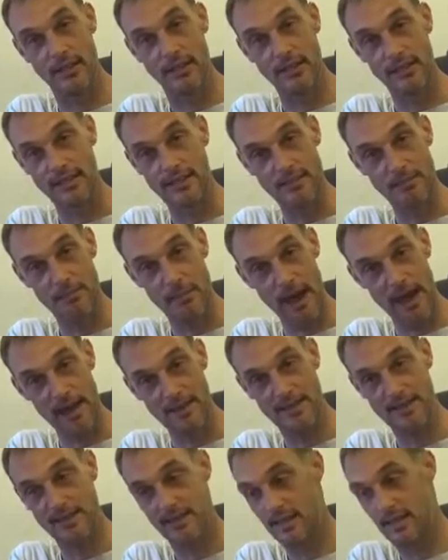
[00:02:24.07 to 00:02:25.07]
its
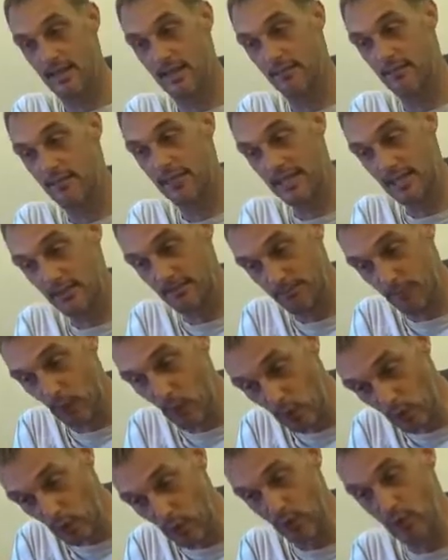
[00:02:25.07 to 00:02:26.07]
mass being
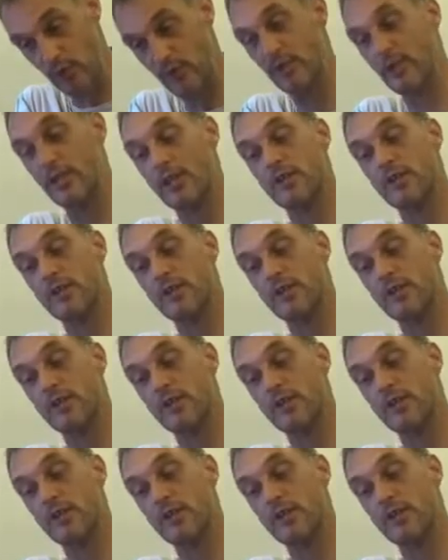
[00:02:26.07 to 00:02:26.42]
pulled